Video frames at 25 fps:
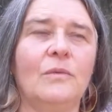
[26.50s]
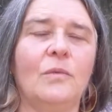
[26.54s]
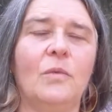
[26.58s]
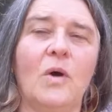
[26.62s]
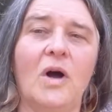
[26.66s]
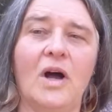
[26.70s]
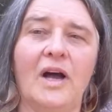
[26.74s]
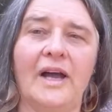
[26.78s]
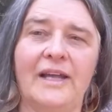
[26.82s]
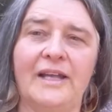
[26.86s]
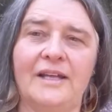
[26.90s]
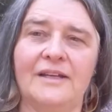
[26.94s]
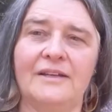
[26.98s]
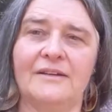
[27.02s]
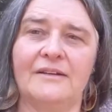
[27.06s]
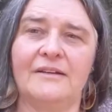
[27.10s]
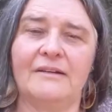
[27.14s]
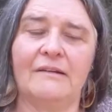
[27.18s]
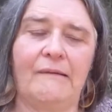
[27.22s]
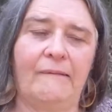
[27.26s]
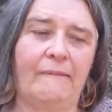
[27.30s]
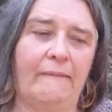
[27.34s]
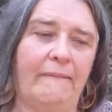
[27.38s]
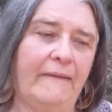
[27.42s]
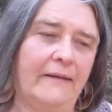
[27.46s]
Why?
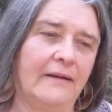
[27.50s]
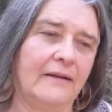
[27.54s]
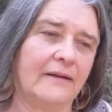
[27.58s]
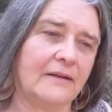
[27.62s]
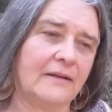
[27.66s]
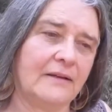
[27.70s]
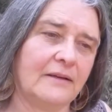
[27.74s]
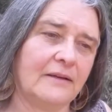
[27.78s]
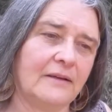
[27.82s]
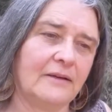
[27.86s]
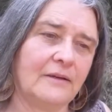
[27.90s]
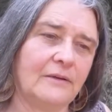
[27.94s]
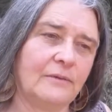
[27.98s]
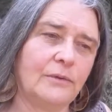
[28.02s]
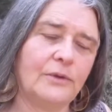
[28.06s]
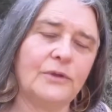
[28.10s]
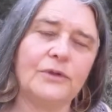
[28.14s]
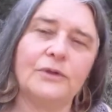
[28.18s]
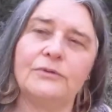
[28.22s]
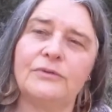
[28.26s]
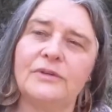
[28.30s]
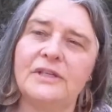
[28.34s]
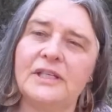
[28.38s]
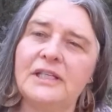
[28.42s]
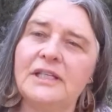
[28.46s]

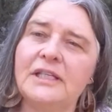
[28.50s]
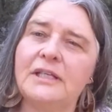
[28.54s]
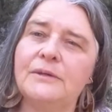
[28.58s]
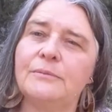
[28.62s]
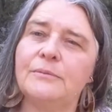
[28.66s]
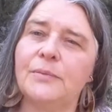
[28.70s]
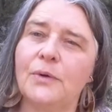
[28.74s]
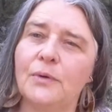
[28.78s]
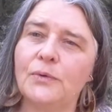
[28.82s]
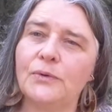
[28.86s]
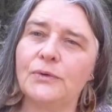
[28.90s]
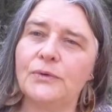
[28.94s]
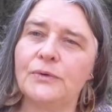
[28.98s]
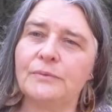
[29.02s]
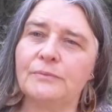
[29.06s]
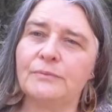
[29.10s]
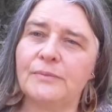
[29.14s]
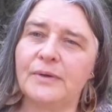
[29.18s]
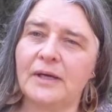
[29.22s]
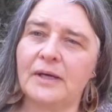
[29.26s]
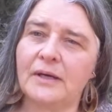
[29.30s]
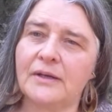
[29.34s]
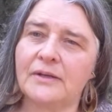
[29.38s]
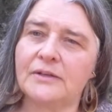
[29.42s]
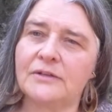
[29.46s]
Well, the really important
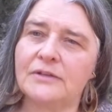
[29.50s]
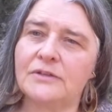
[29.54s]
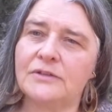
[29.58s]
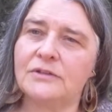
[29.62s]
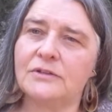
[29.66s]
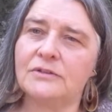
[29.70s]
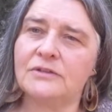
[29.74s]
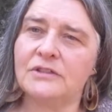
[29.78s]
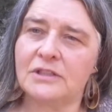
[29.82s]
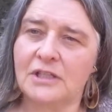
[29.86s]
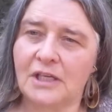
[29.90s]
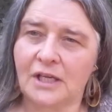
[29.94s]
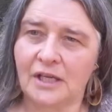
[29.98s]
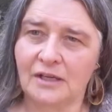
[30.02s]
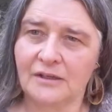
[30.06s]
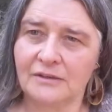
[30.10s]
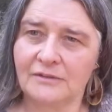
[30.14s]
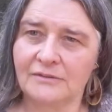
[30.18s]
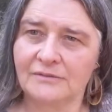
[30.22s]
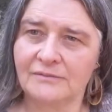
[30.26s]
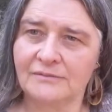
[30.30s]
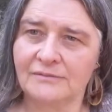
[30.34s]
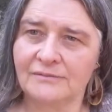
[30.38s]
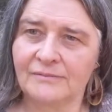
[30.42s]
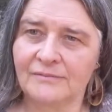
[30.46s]
part is you share.
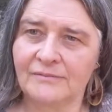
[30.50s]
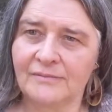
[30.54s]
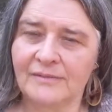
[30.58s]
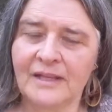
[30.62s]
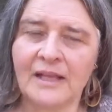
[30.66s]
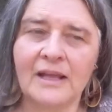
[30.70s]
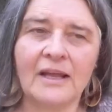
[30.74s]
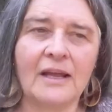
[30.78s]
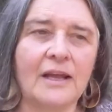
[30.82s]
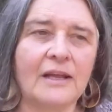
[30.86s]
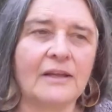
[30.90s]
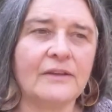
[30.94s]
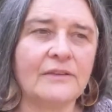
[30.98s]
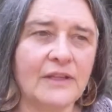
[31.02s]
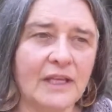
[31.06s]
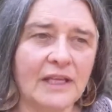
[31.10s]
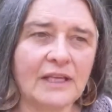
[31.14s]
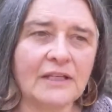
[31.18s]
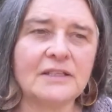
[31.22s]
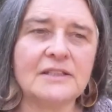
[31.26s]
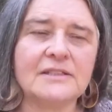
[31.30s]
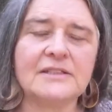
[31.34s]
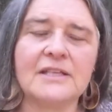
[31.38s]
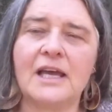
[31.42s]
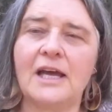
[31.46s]

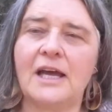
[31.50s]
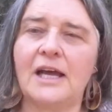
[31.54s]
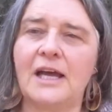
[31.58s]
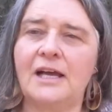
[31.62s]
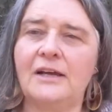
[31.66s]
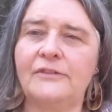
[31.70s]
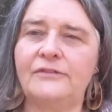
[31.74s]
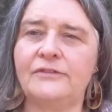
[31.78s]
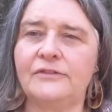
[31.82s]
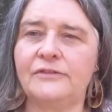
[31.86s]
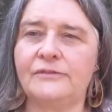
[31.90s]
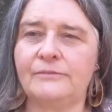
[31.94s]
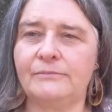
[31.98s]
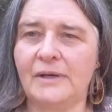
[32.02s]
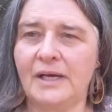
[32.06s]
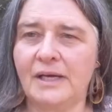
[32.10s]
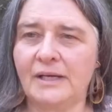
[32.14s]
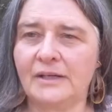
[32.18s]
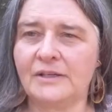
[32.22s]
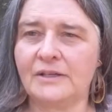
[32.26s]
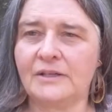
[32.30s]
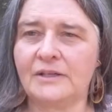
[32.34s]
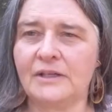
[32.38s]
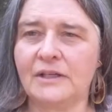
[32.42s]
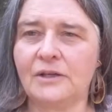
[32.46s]
That is half of
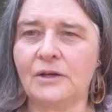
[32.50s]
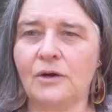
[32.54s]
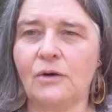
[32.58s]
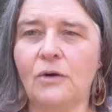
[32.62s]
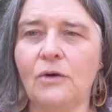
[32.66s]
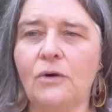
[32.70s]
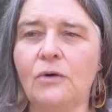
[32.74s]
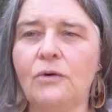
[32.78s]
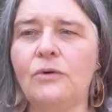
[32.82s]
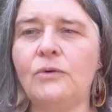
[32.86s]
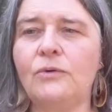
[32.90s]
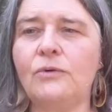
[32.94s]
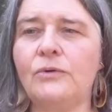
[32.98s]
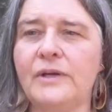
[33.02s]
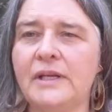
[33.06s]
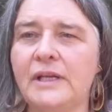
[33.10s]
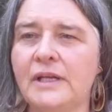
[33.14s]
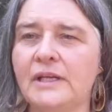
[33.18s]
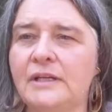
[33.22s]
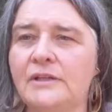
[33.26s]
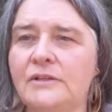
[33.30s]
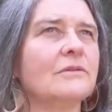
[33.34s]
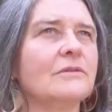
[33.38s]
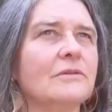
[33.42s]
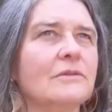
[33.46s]
marketing
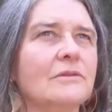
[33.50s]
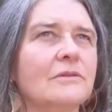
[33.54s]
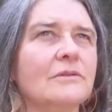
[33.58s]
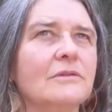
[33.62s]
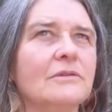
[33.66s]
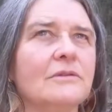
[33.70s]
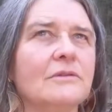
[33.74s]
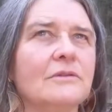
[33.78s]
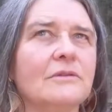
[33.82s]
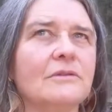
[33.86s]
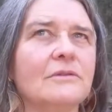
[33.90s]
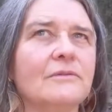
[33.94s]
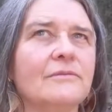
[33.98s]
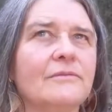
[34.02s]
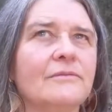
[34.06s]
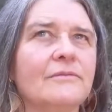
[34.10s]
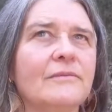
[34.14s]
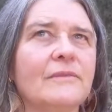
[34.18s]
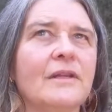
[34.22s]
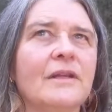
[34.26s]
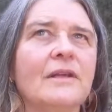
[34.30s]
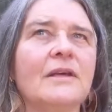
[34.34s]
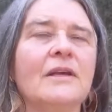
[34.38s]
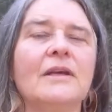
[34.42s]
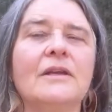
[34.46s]
already.
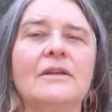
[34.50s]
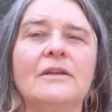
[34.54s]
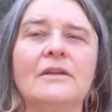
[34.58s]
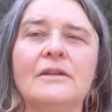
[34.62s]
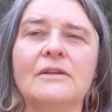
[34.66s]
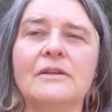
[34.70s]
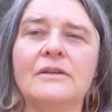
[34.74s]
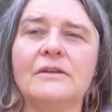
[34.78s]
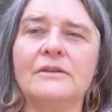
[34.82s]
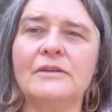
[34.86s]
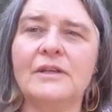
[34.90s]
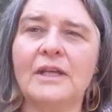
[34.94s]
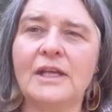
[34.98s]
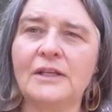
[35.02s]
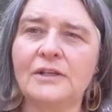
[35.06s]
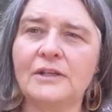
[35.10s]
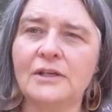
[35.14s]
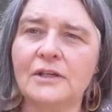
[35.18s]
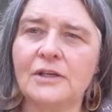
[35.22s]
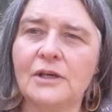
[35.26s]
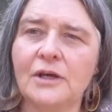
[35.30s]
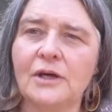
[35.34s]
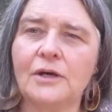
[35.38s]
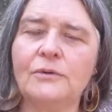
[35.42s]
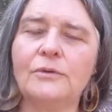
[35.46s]
They're
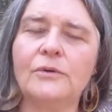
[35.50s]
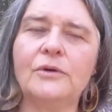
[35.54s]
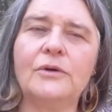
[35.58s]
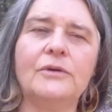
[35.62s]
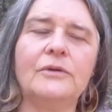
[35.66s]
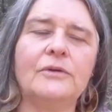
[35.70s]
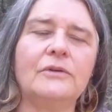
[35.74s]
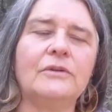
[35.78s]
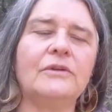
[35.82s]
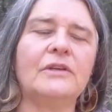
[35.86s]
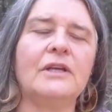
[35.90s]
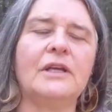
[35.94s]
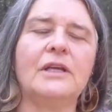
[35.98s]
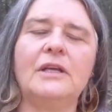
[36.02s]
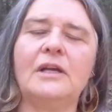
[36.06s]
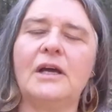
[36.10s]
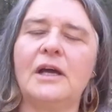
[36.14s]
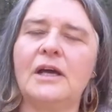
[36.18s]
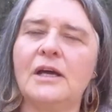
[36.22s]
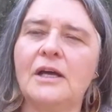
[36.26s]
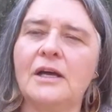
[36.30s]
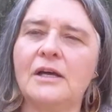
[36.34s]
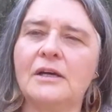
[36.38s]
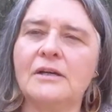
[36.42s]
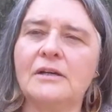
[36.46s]
the co they
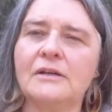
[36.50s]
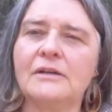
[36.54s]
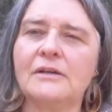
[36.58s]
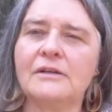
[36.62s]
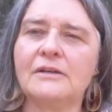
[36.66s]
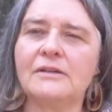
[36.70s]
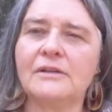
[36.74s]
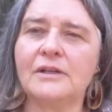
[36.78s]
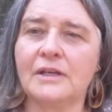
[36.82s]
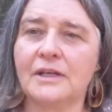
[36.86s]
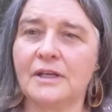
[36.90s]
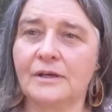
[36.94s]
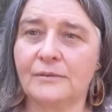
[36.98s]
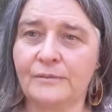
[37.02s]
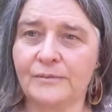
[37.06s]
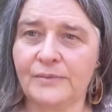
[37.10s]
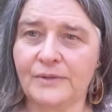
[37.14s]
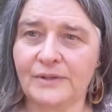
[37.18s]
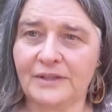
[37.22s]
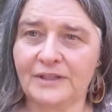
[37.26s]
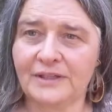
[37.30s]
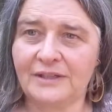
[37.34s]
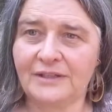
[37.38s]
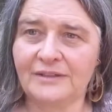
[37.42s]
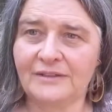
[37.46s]
are the
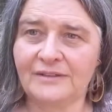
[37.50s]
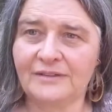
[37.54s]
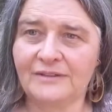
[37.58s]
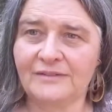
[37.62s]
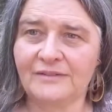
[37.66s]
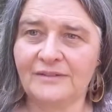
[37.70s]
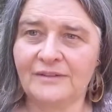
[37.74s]
company.